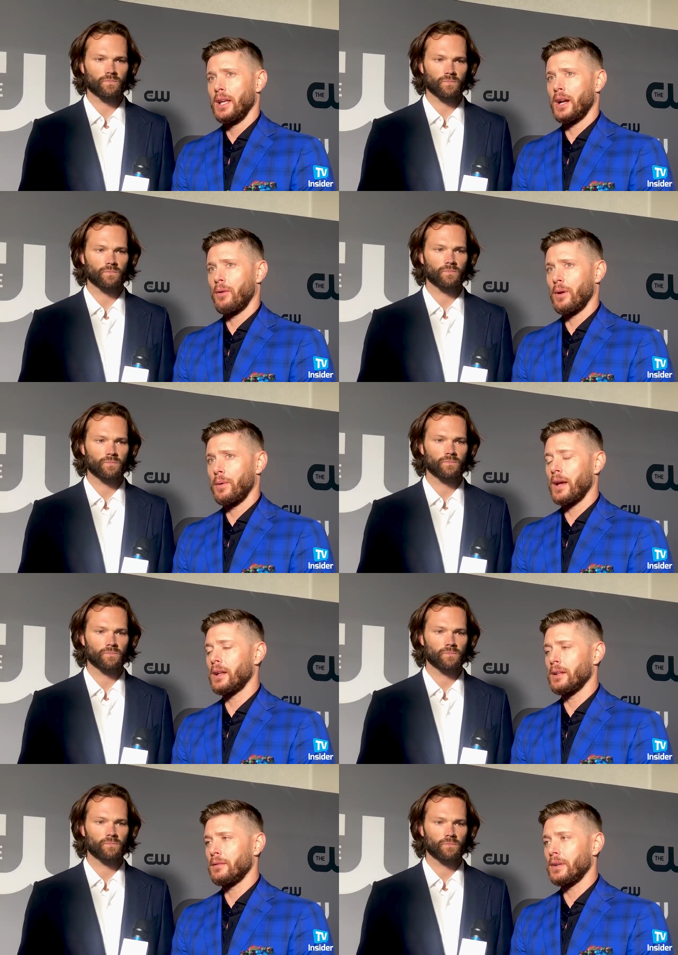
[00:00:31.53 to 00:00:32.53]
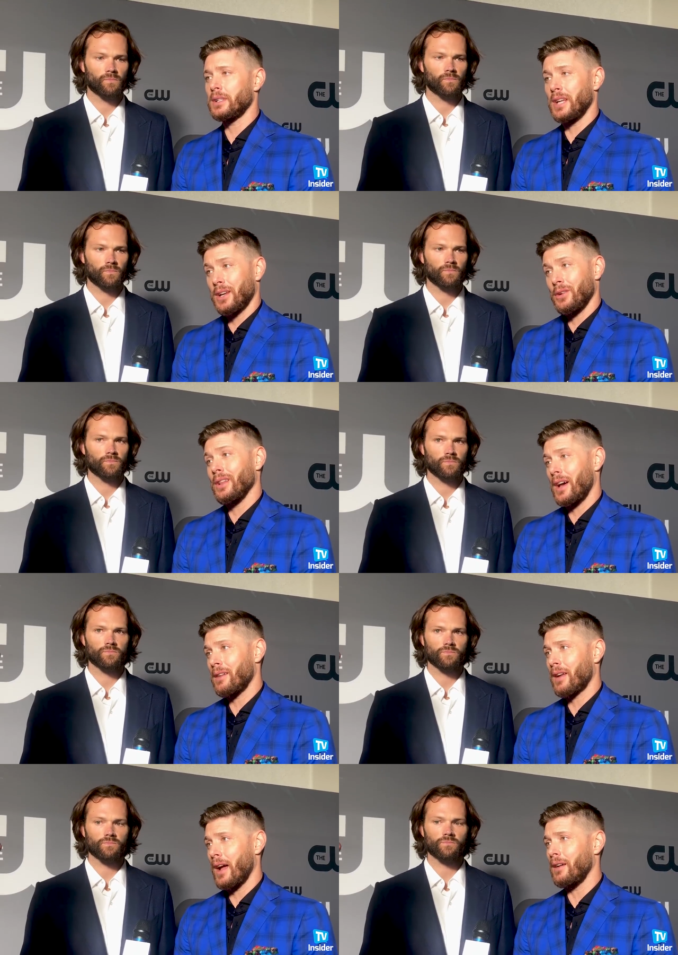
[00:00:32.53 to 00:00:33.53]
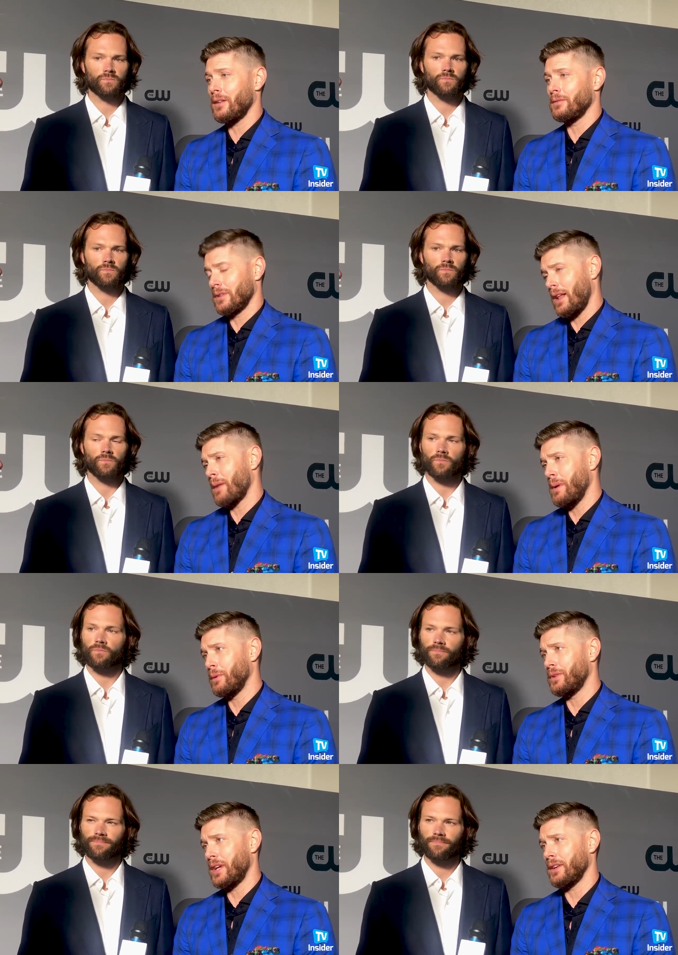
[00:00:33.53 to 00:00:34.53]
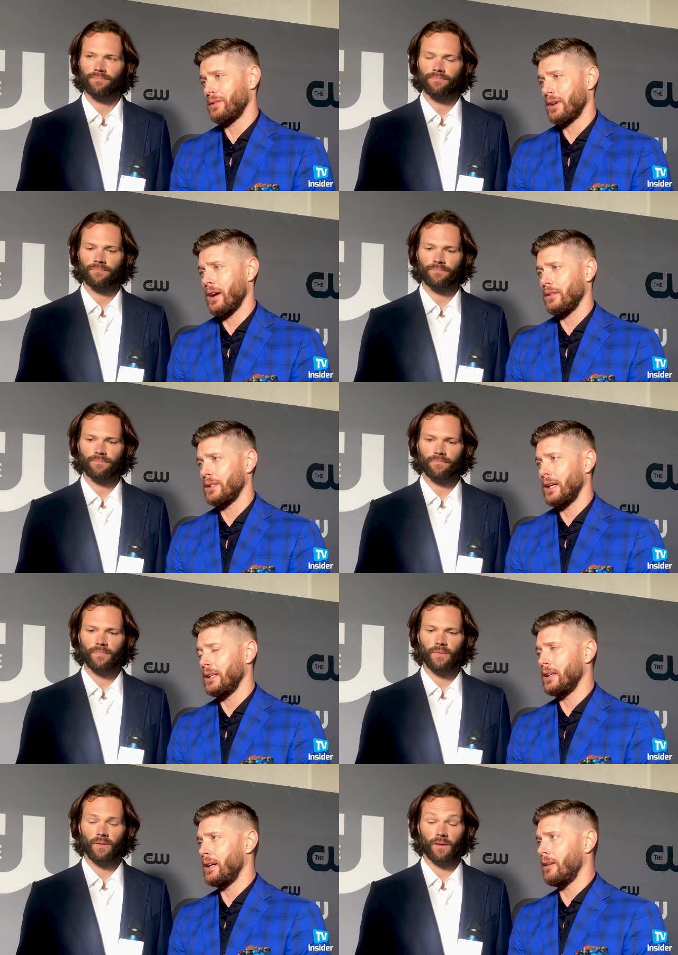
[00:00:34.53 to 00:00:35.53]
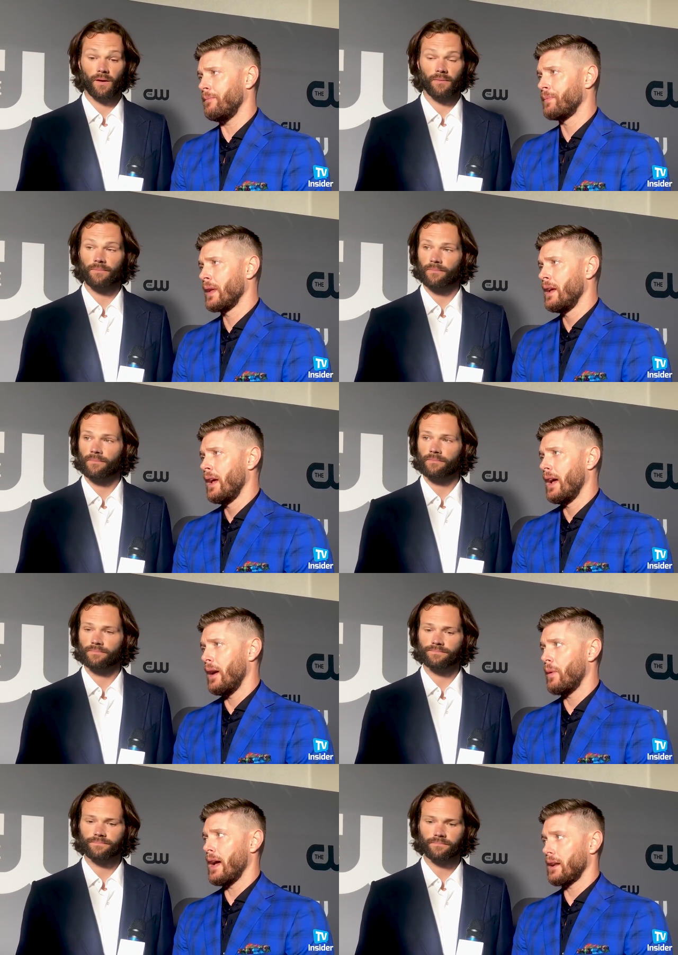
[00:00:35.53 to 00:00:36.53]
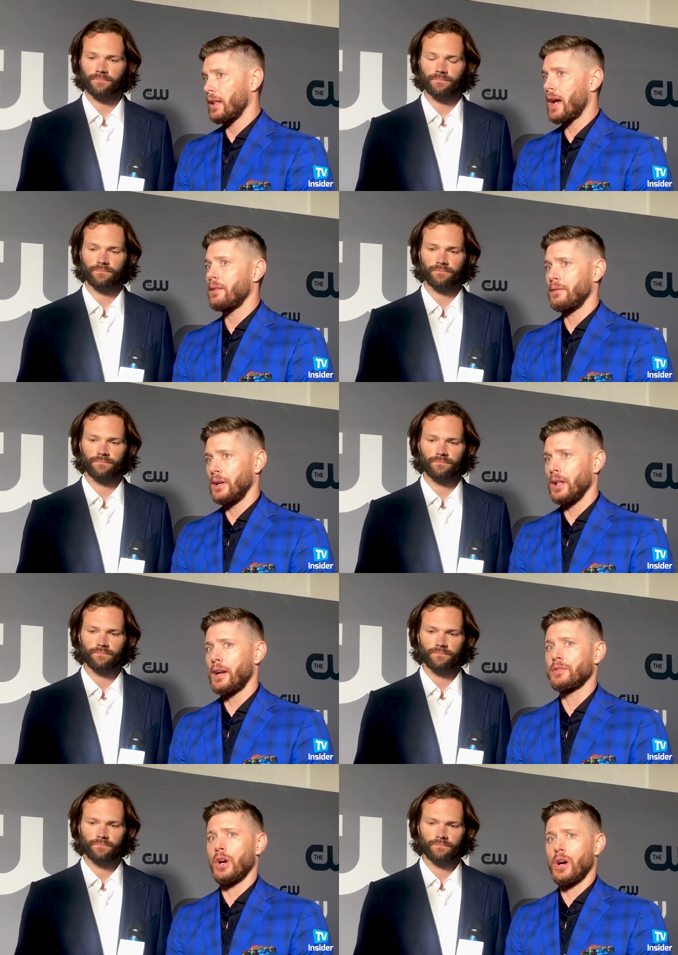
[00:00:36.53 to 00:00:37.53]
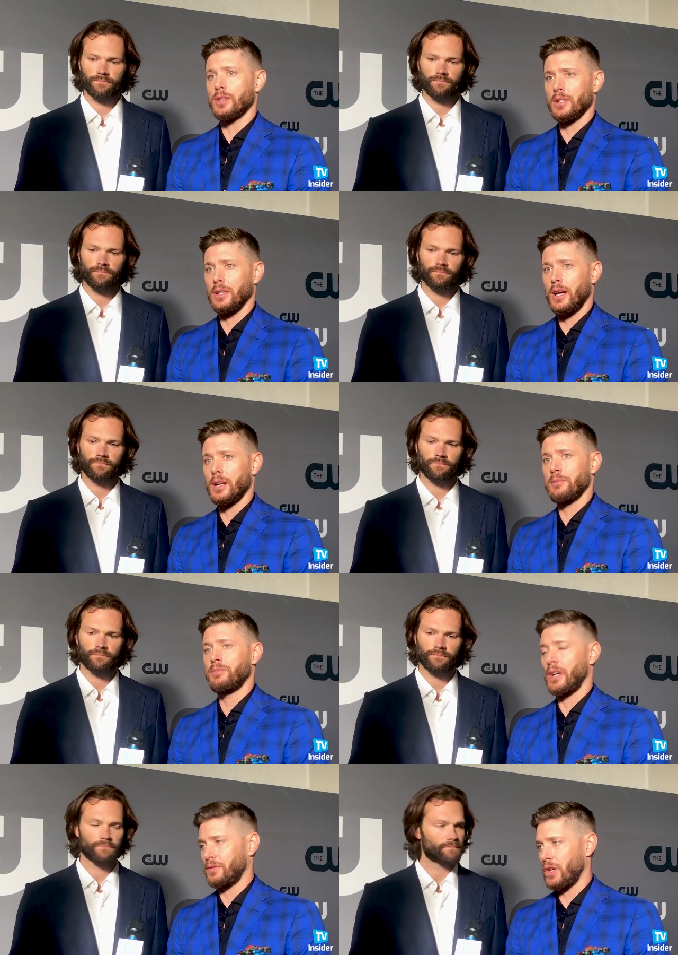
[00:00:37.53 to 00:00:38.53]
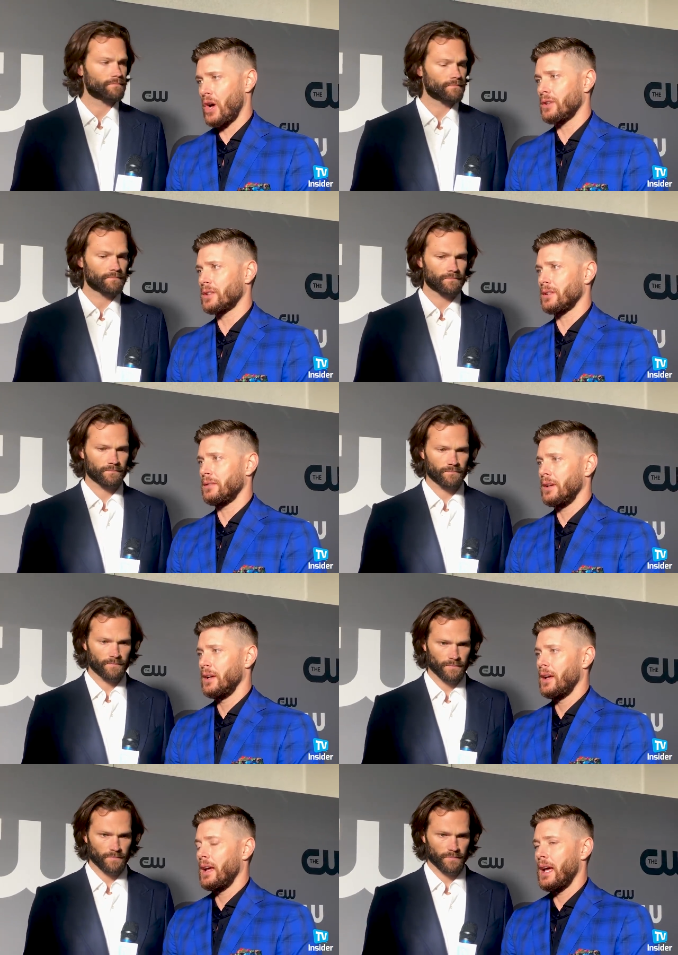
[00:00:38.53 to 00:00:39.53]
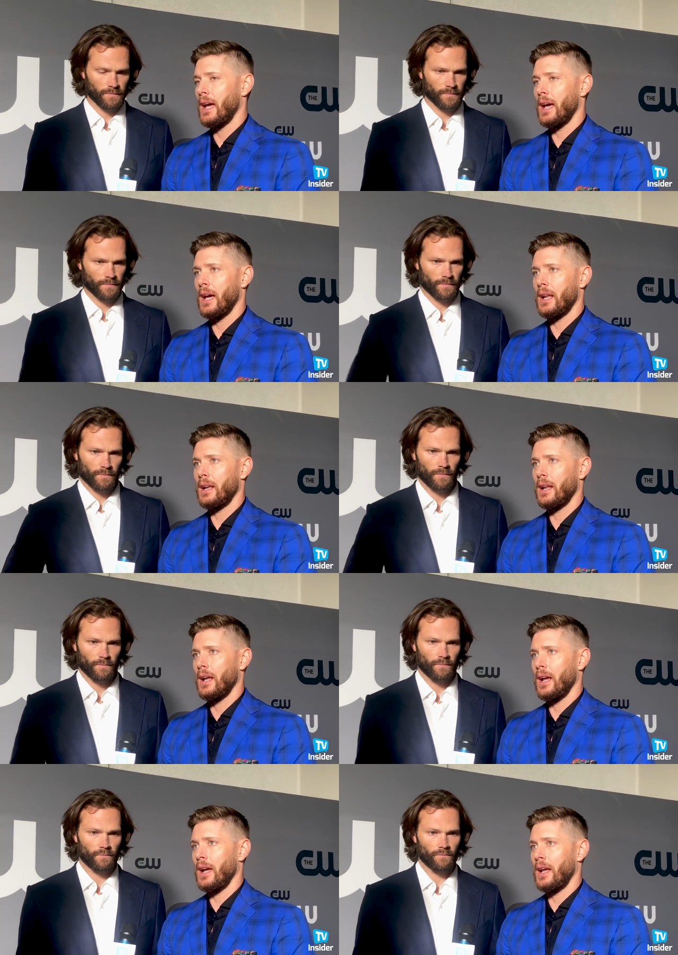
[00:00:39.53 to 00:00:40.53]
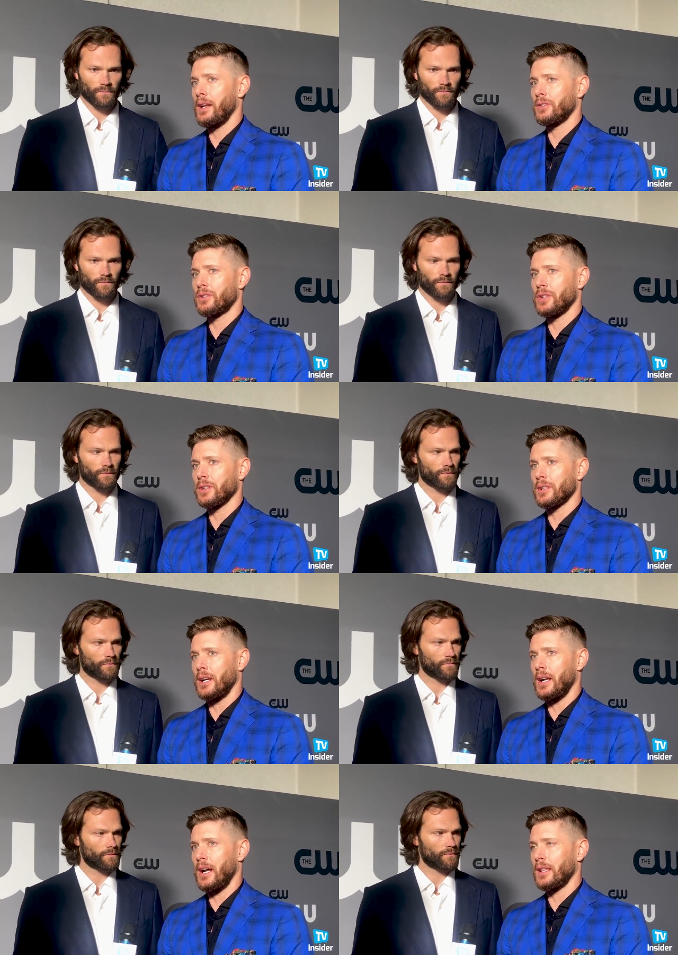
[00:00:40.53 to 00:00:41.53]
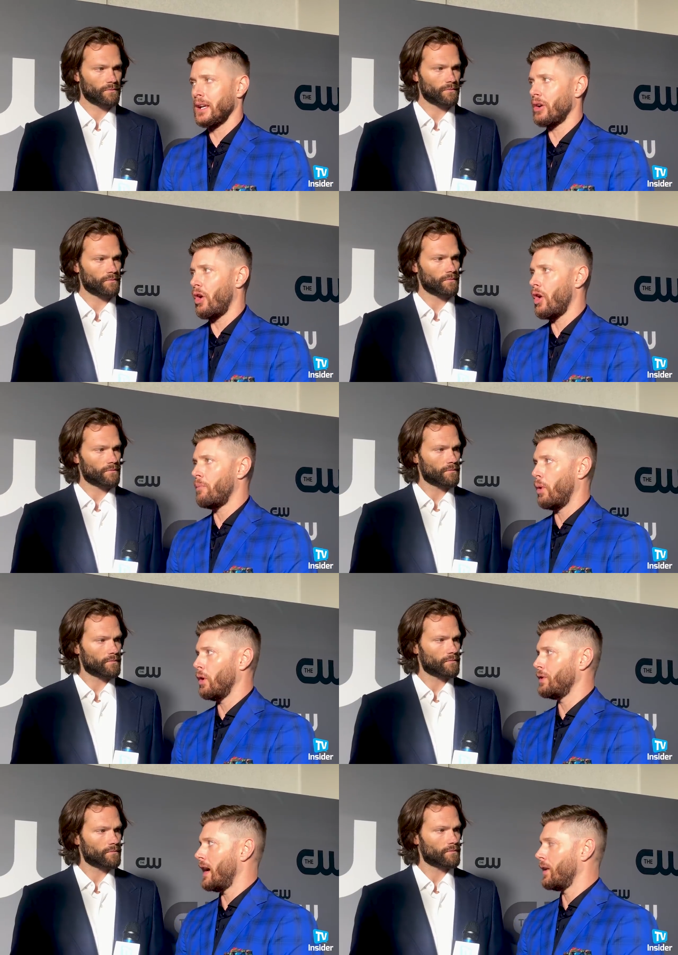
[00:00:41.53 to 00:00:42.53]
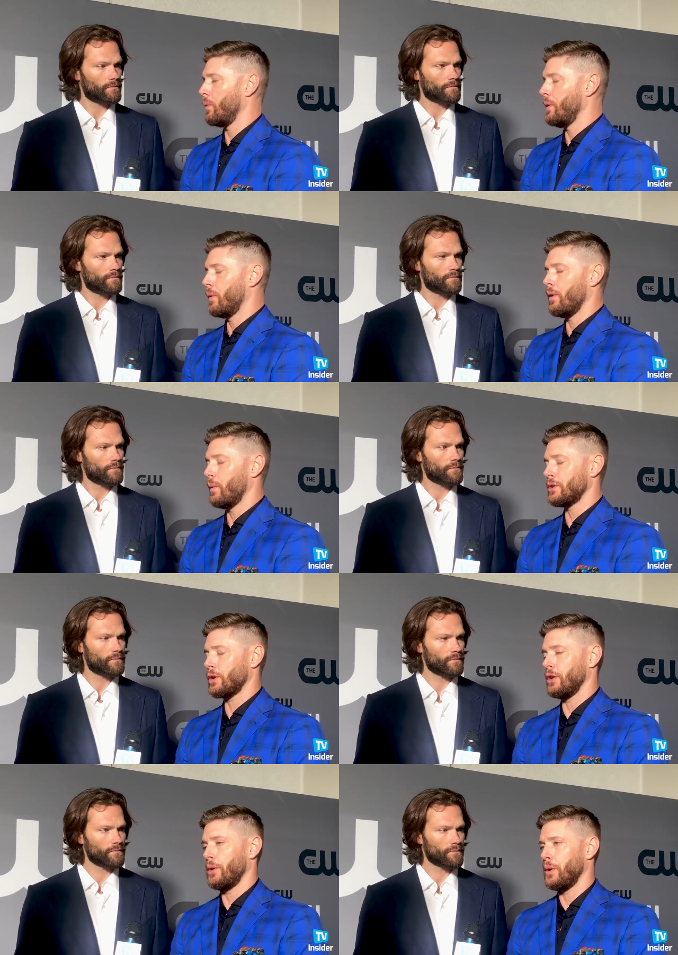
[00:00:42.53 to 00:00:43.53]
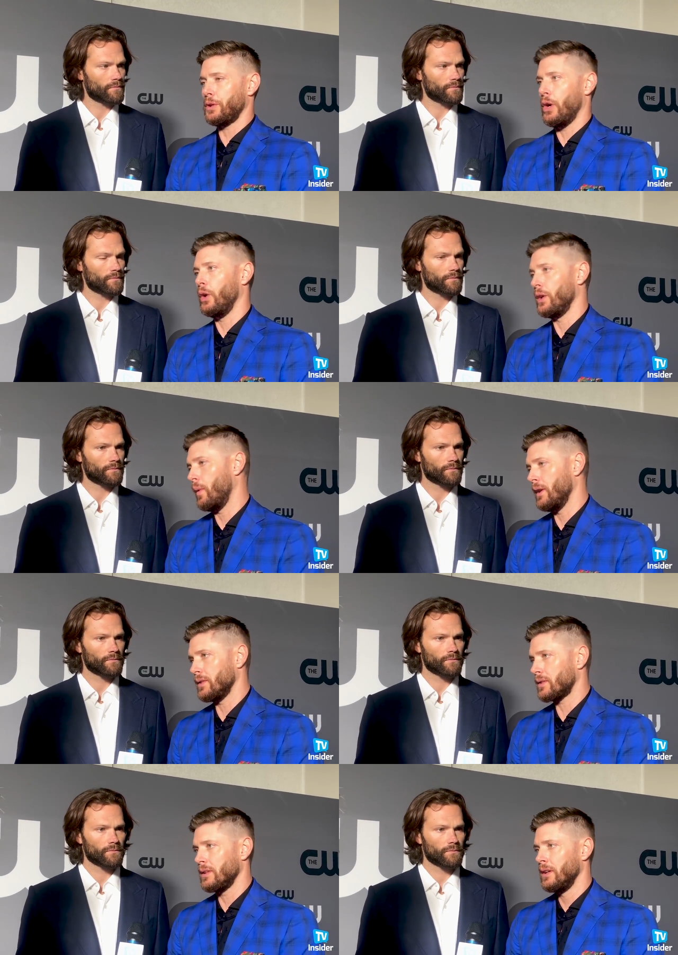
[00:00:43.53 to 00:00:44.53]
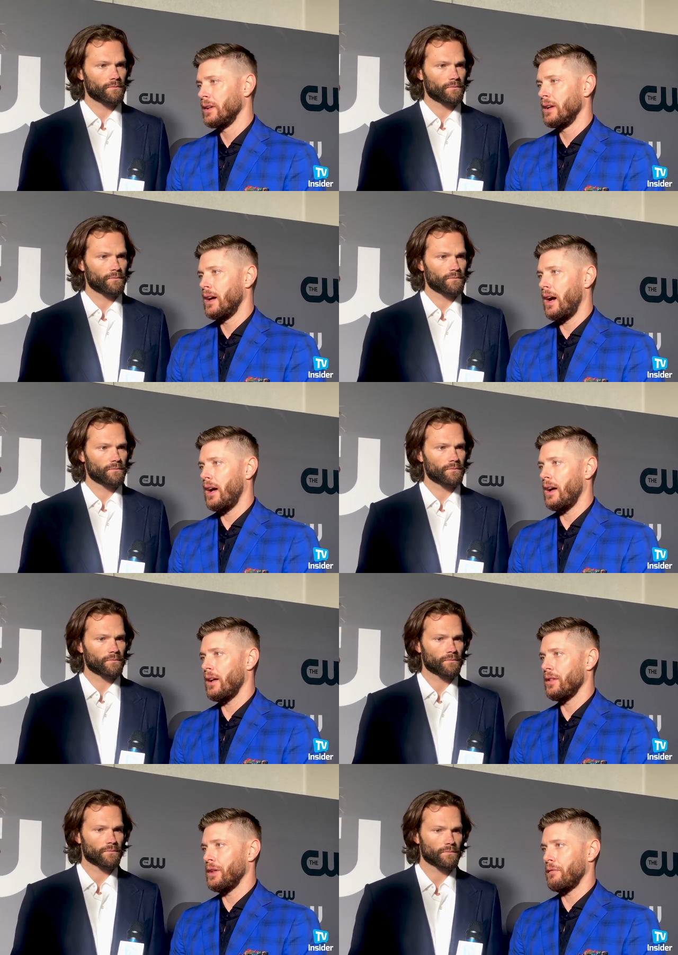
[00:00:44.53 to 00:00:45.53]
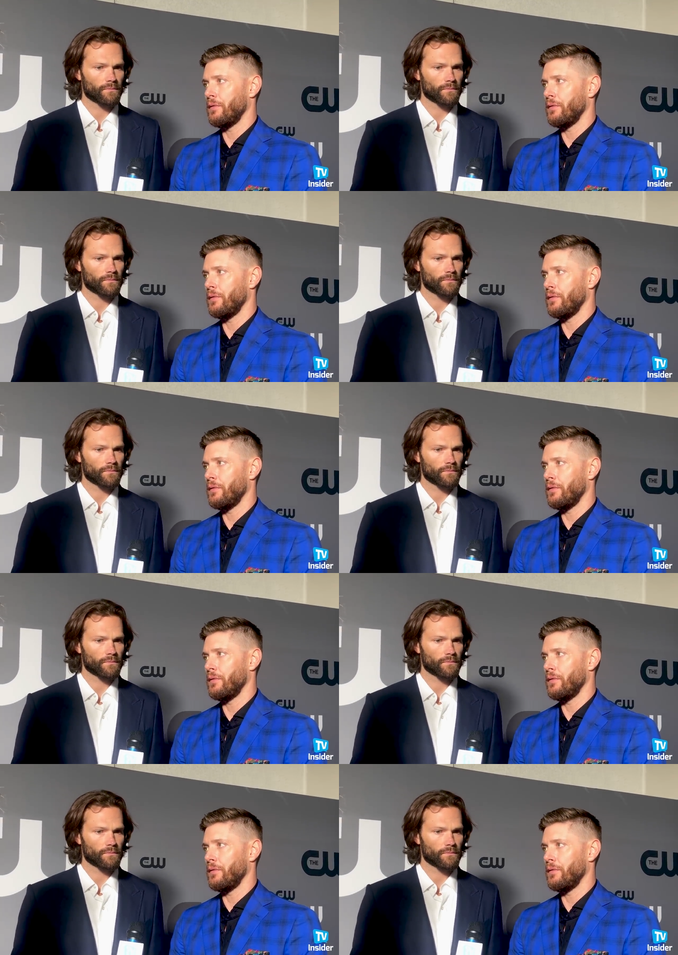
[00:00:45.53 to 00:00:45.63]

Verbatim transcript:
Speaker 1: you know, we, we had to, we had to take into a lot of account. There was a lot of people to take into account, and um, and we had a lot of a lot of talks and a lot of tough talks, and and and it's just. I, I think it all boiled down, and we were we certainly weren't the only ones uh, that